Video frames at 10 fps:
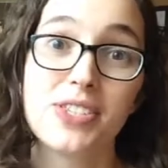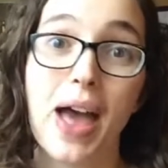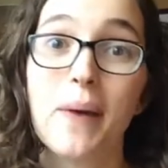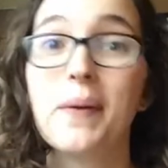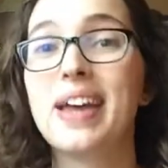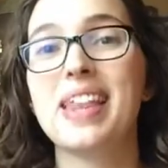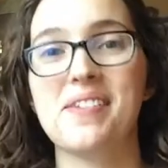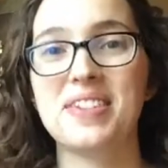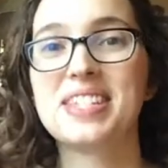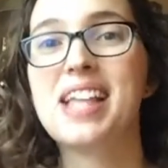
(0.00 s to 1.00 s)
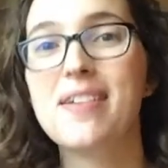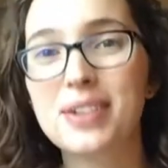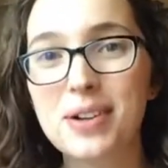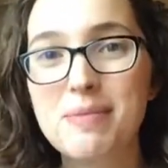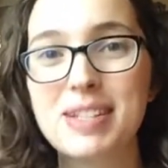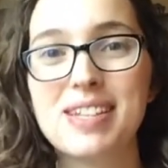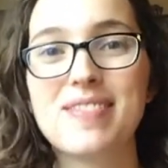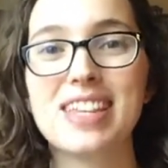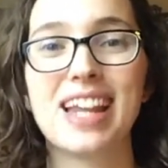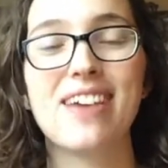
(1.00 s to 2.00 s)
that way. That was never going to be
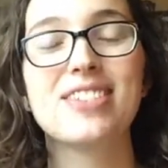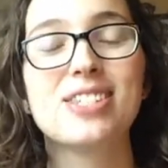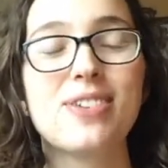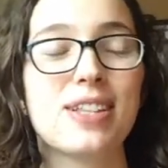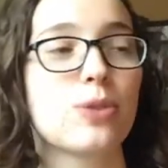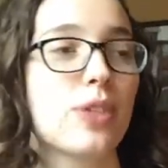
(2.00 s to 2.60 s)
something that I was doing. So I